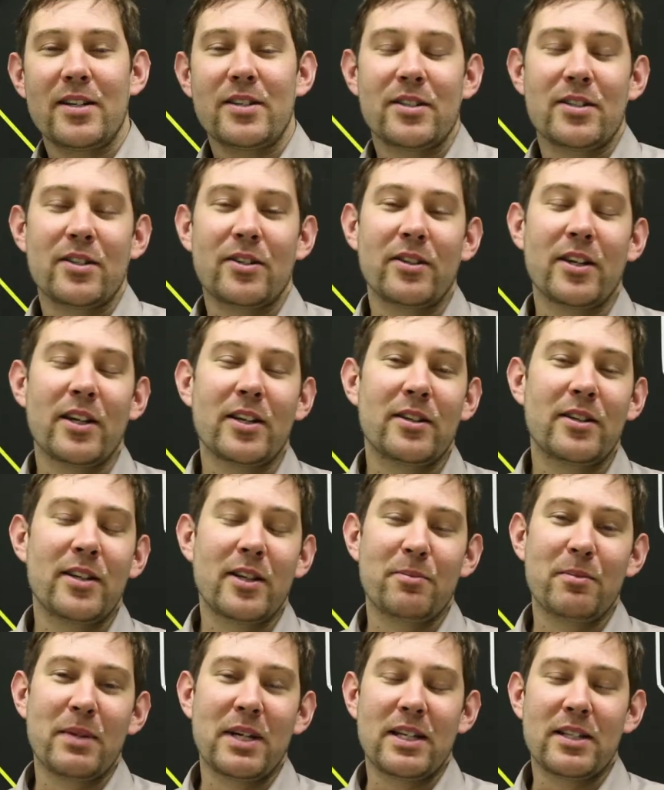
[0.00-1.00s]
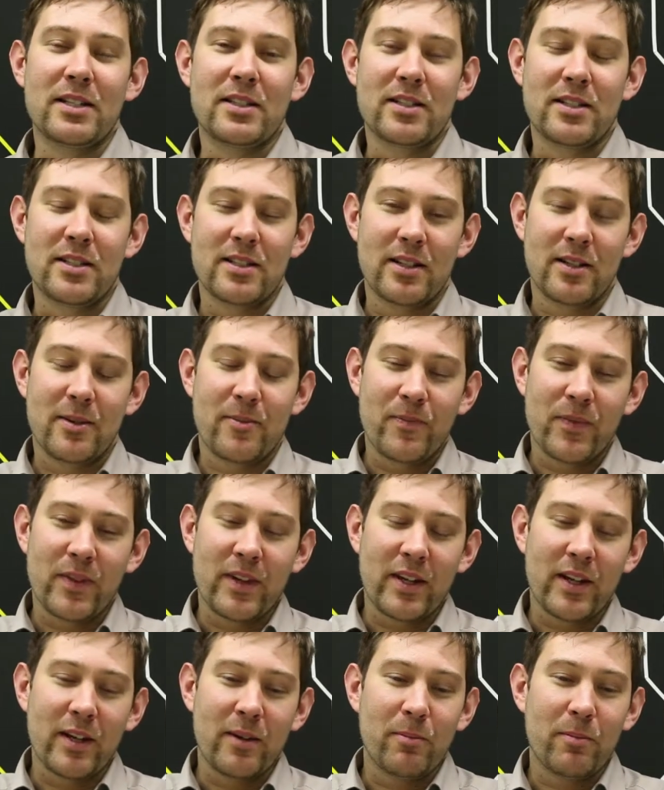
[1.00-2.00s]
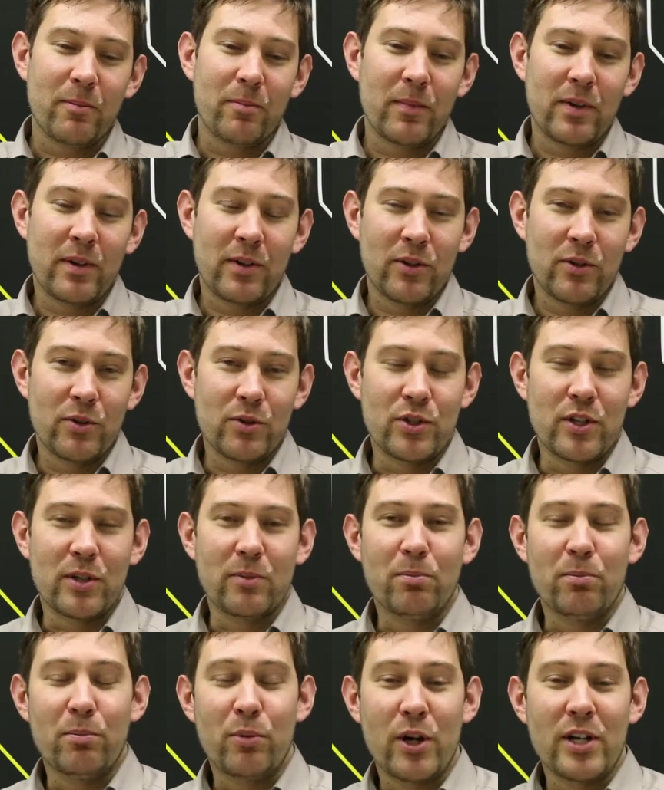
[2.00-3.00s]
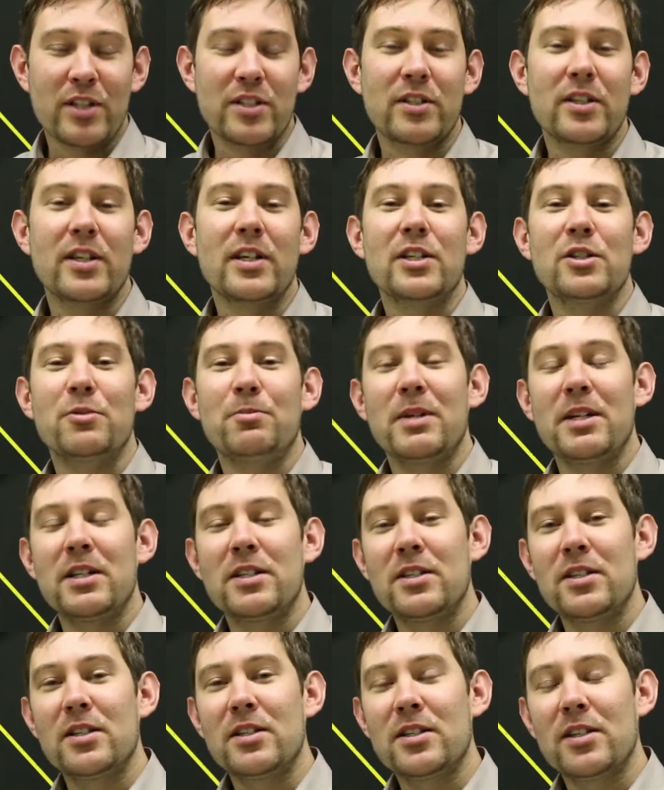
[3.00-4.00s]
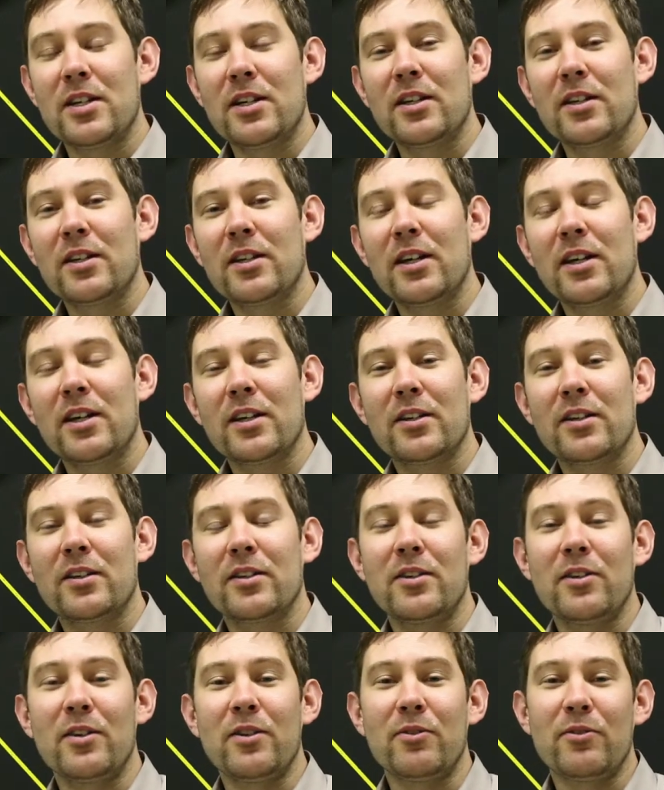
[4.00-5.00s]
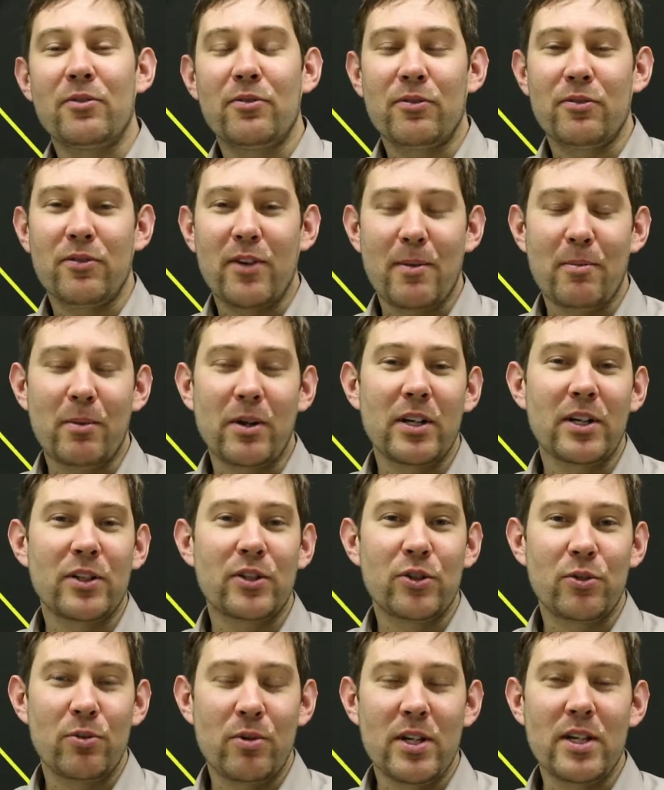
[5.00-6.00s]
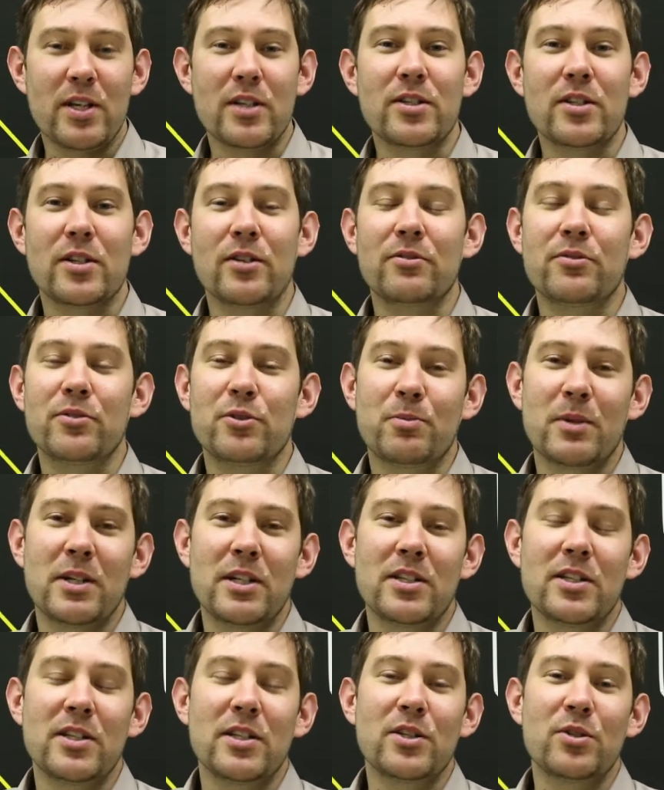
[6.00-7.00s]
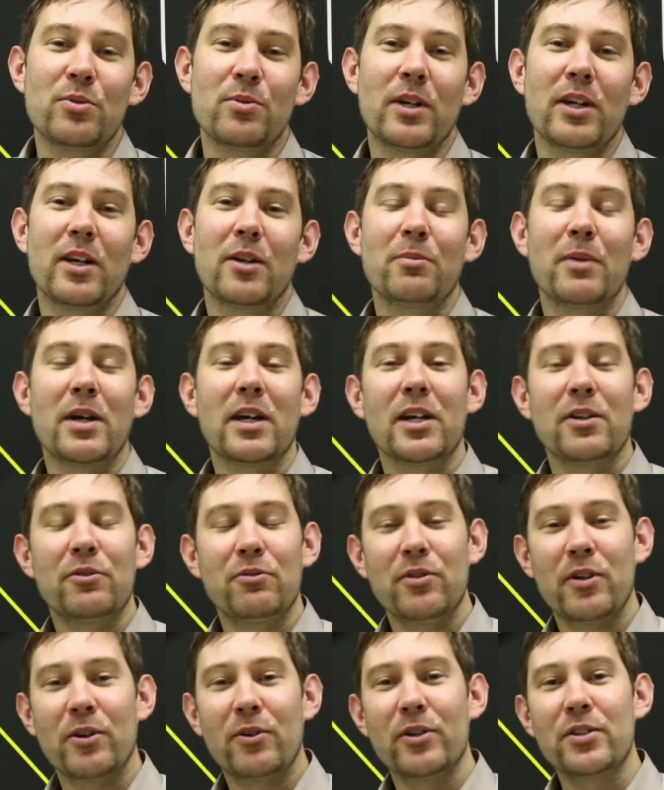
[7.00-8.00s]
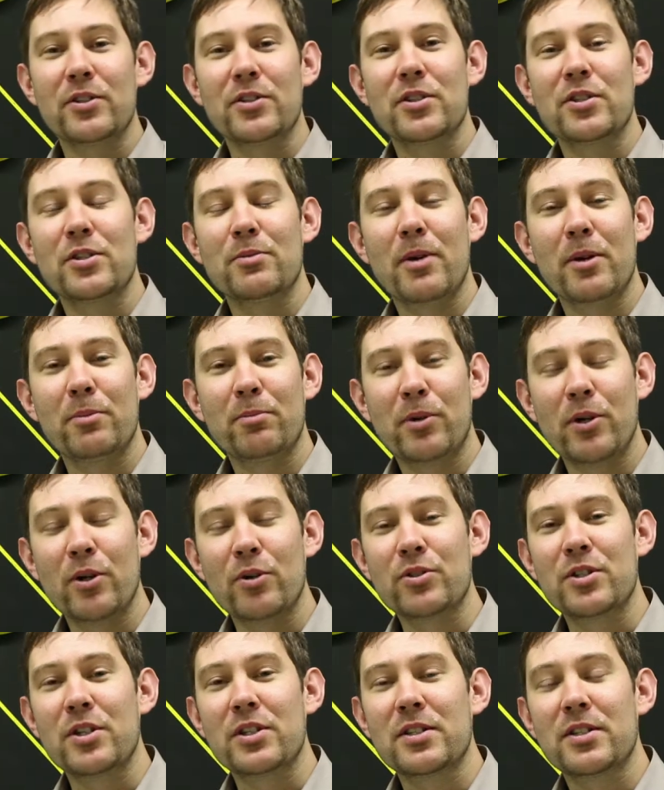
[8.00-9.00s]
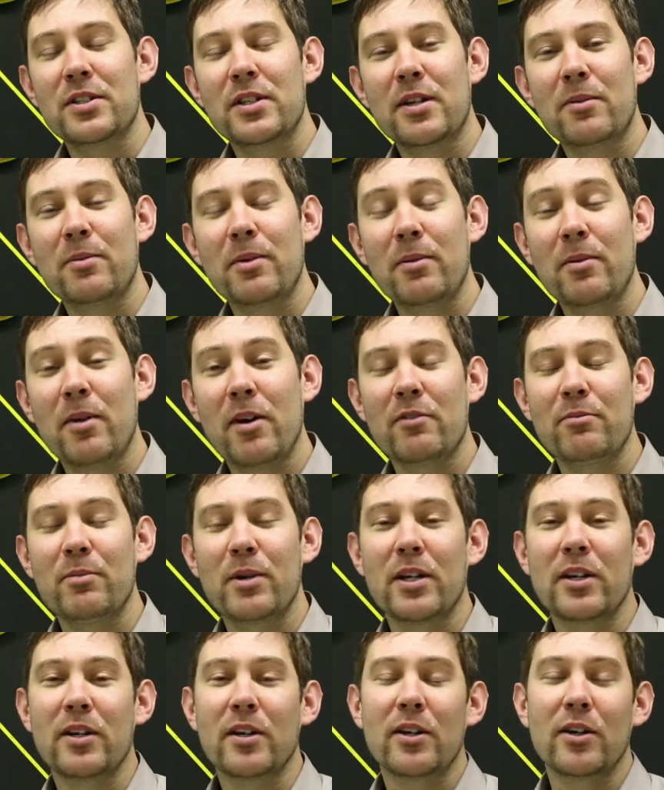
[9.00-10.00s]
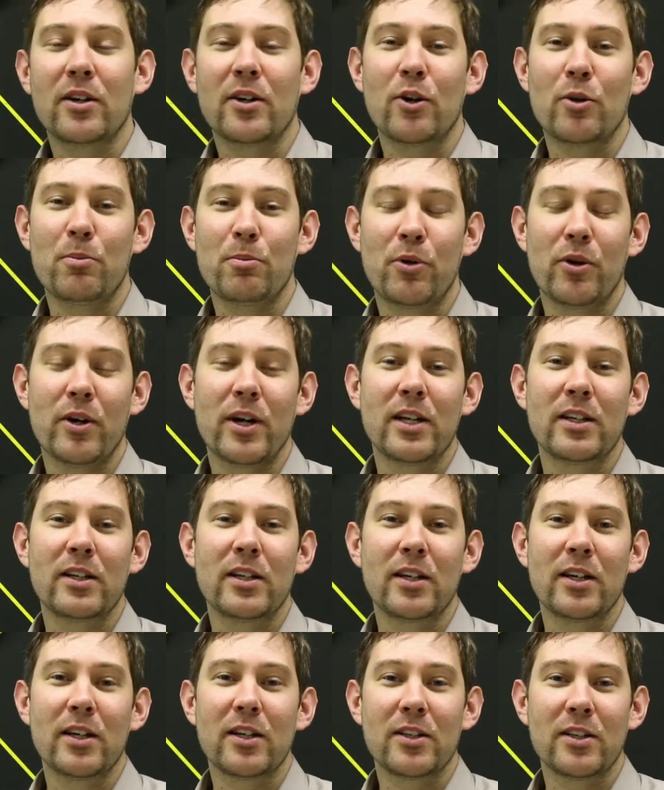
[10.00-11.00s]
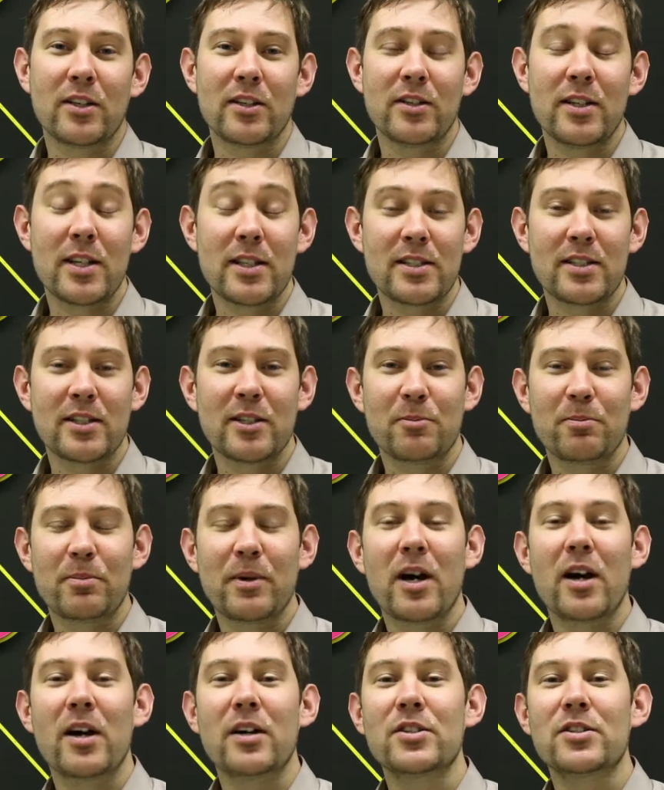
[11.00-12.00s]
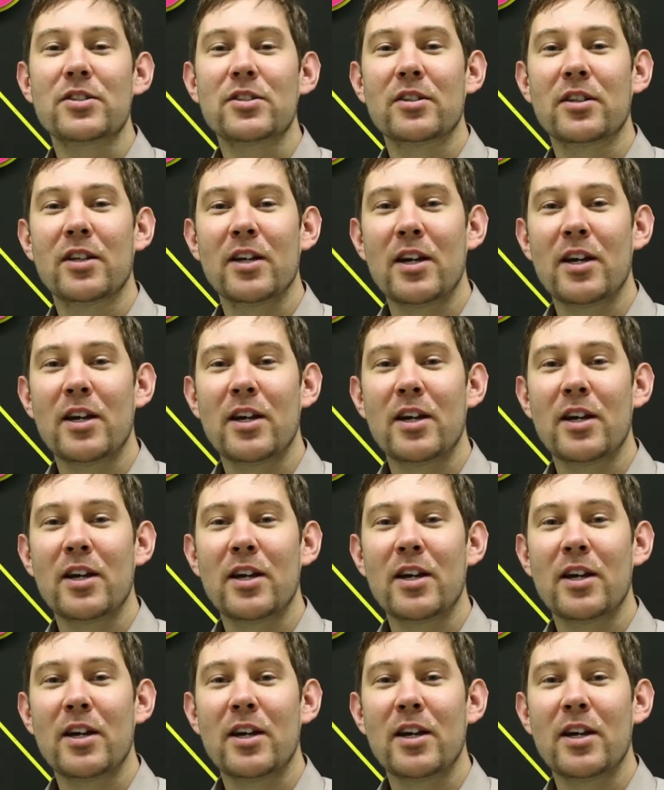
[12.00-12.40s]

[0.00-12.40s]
So that means using present-day species and the family trees of species, we can make inferences about processes that have been operating in the distant past.